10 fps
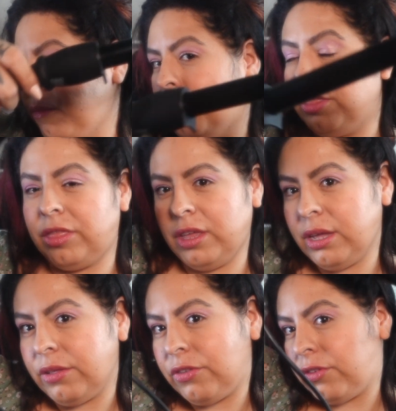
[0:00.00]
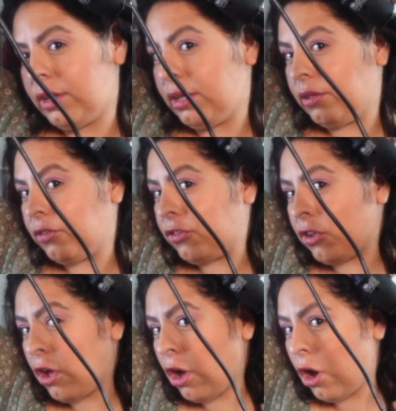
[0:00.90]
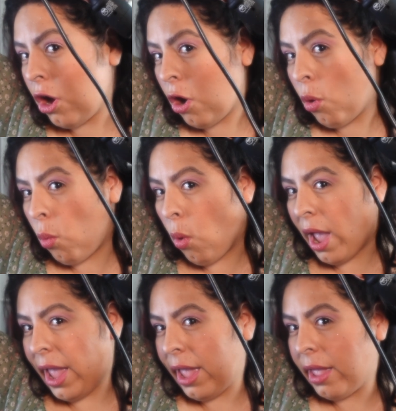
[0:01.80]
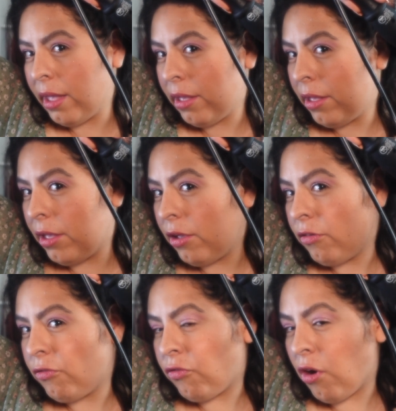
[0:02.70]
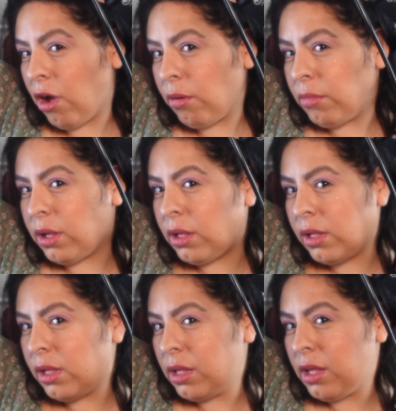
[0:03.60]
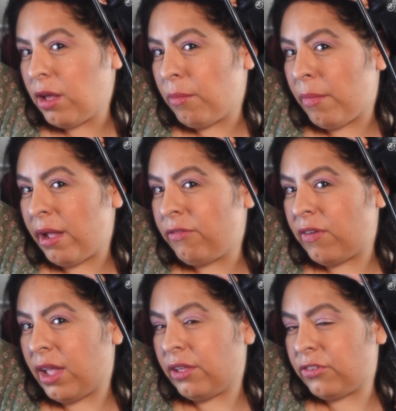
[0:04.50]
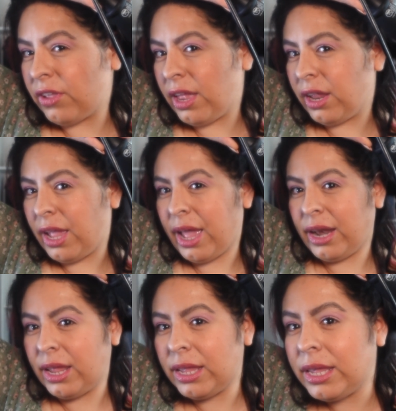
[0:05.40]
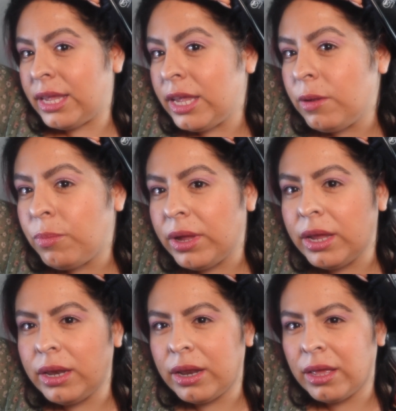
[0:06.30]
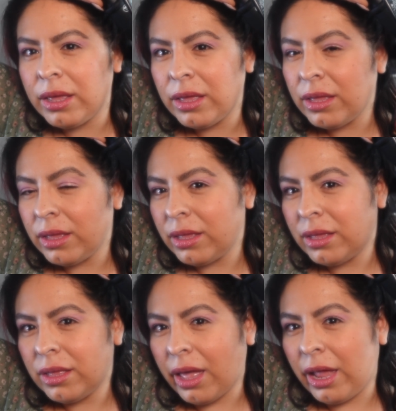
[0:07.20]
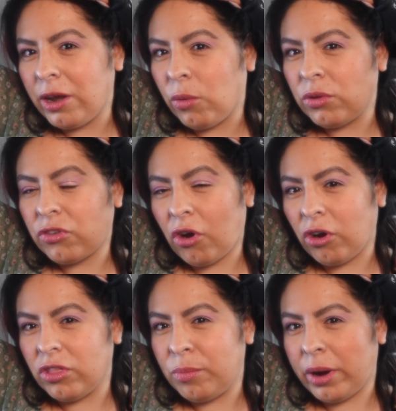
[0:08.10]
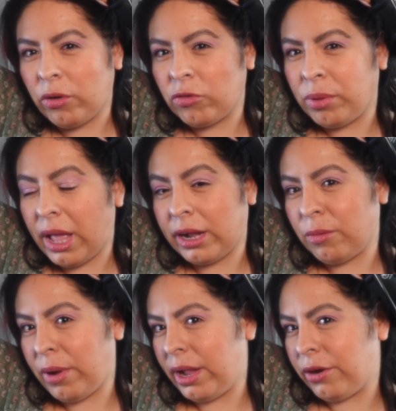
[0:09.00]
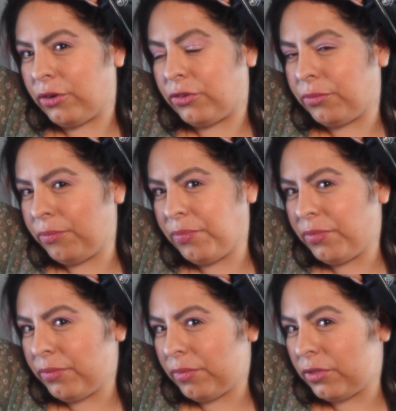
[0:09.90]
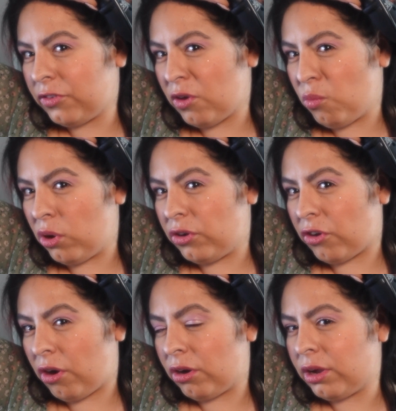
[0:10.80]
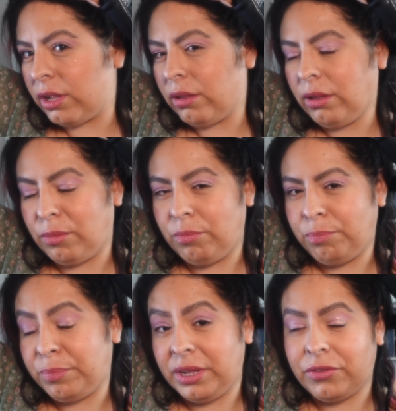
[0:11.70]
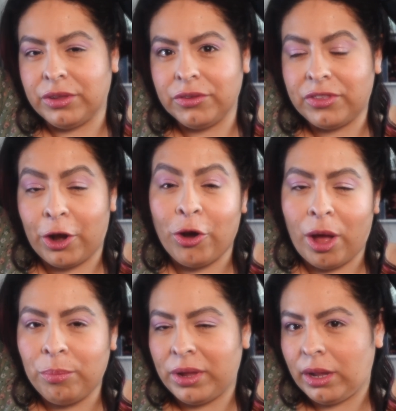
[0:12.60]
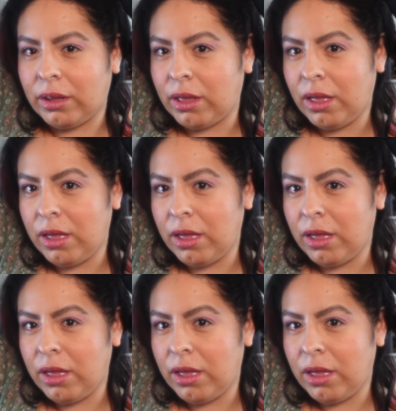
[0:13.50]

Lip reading: But this is away from my face, and again, keeping, I know it's hard, the barrel's black and my hair is somewhat dark in pieces that are not pink,